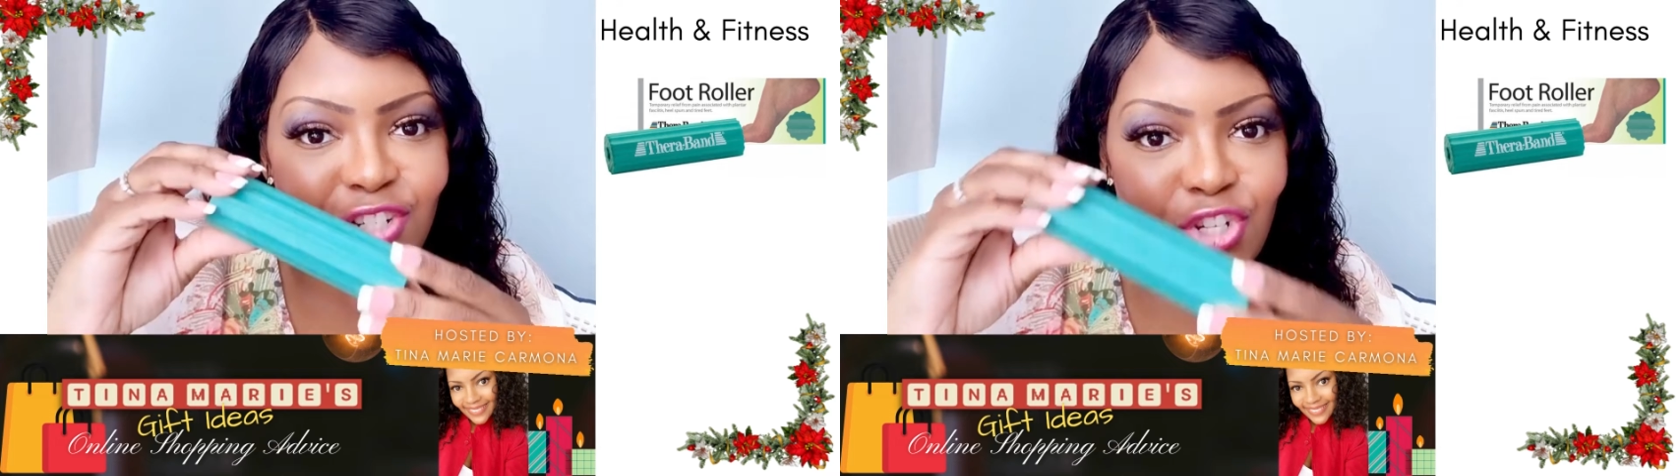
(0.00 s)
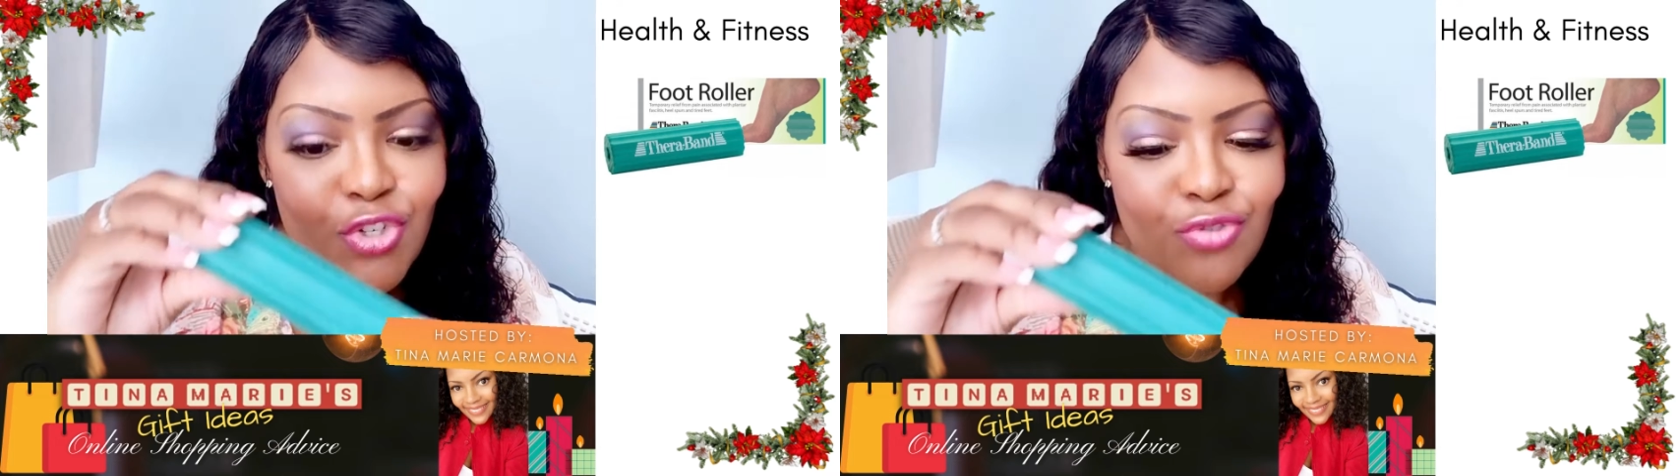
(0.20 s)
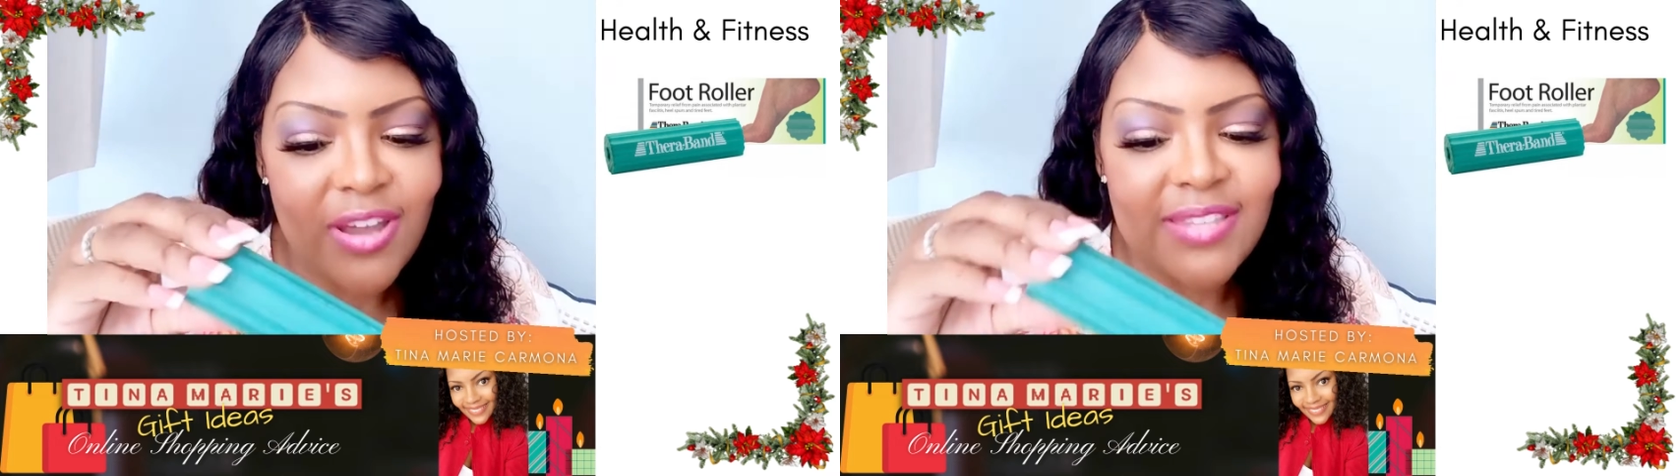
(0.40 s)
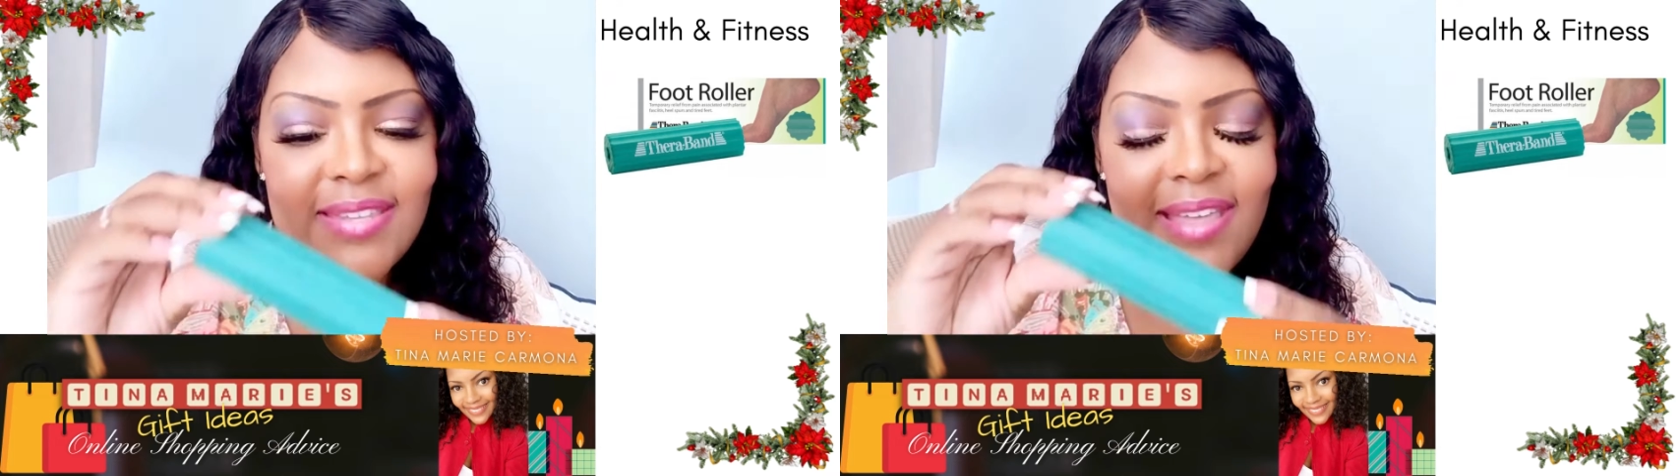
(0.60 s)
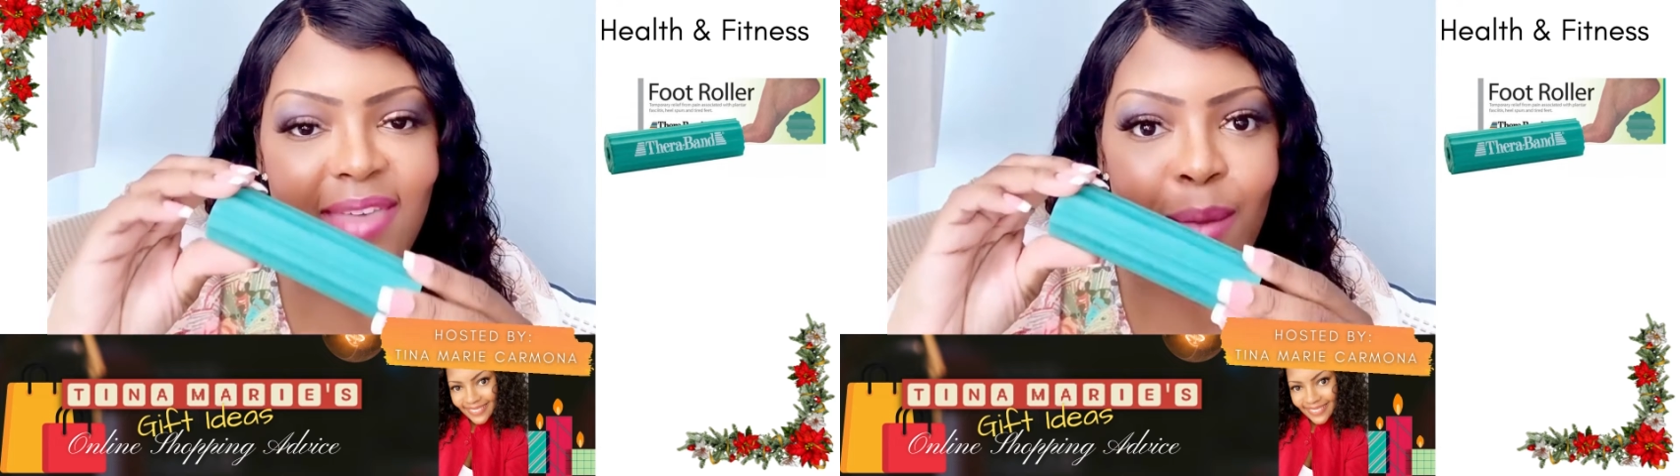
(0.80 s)

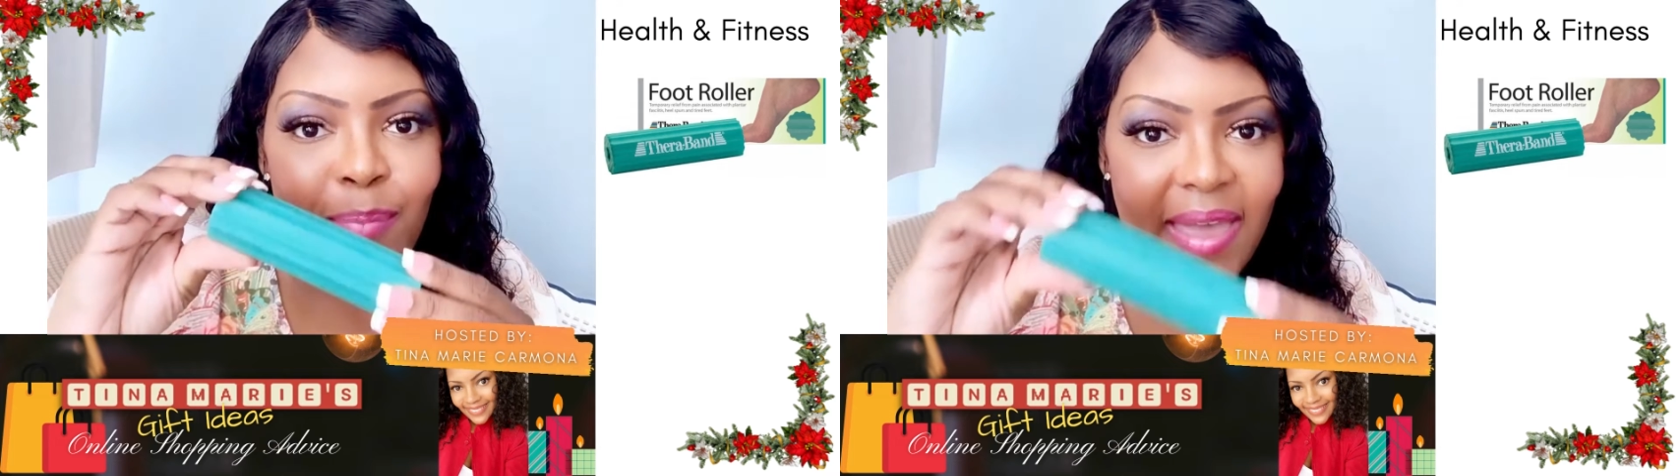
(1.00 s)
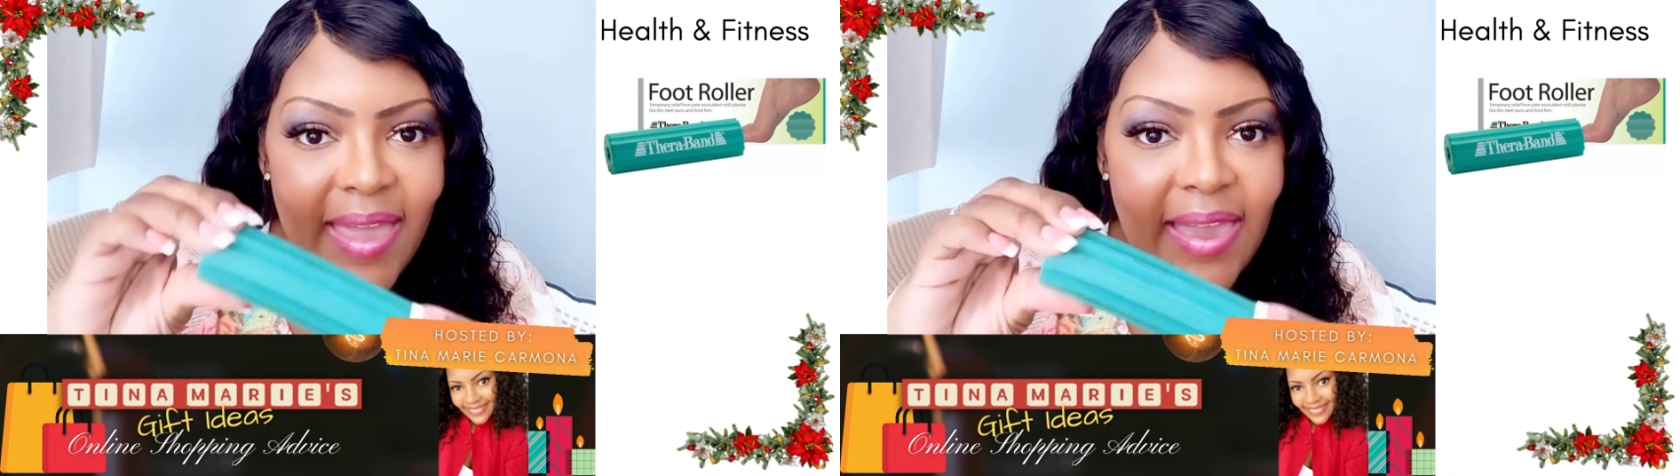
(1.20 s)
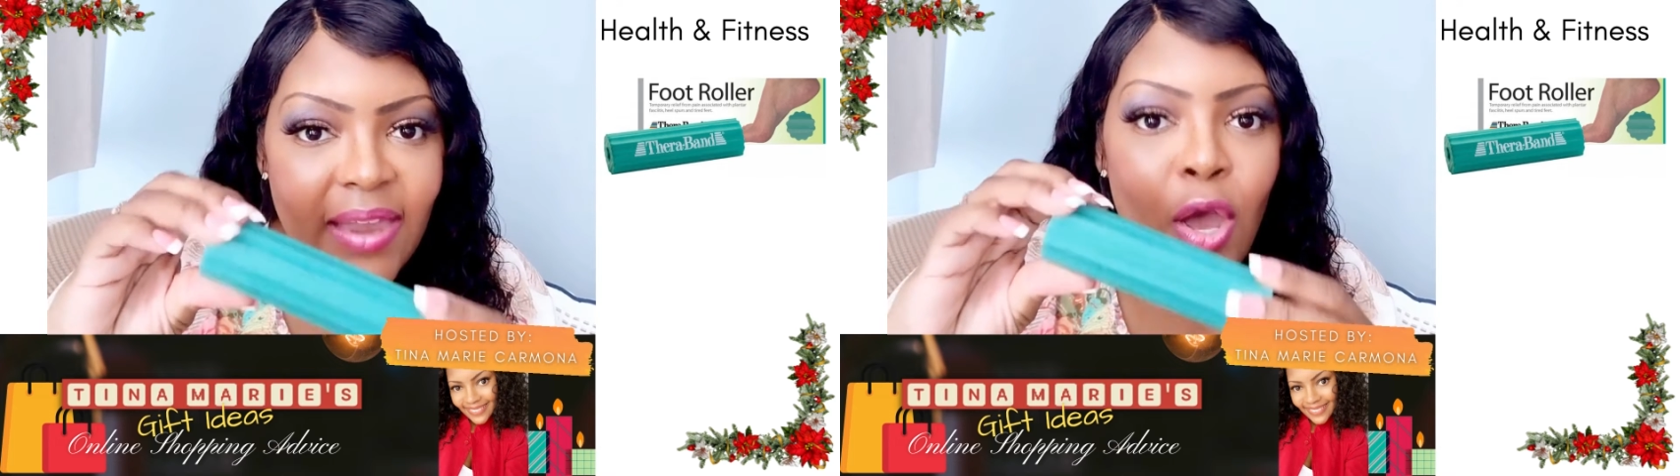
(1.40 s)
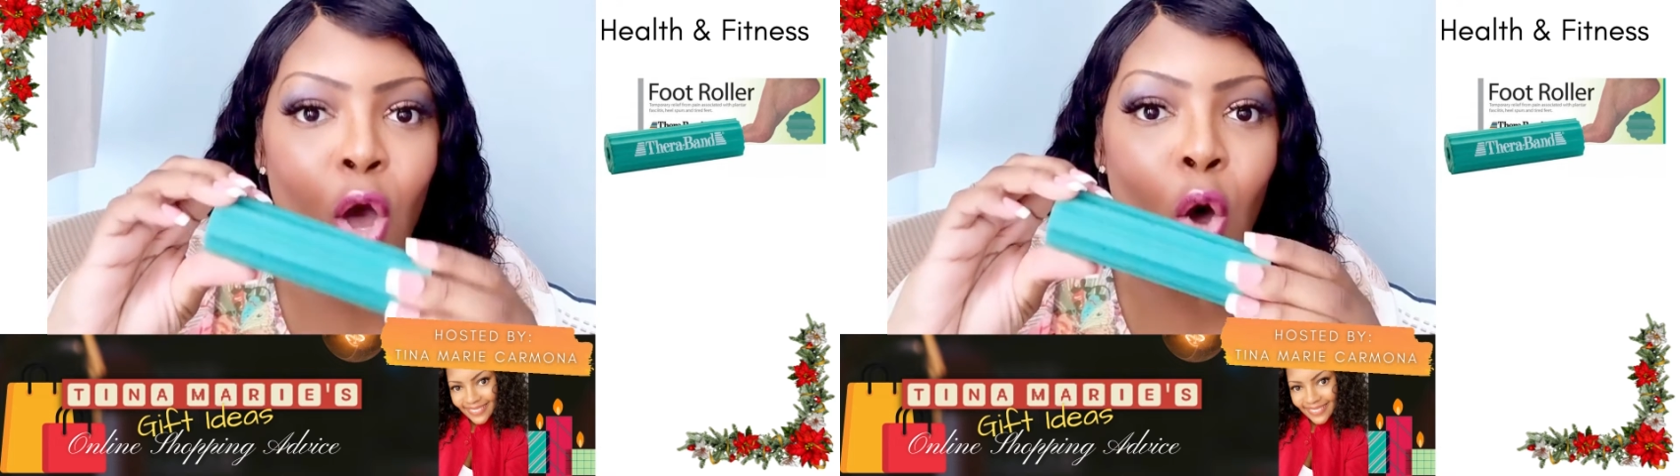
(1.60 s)
stress and that pain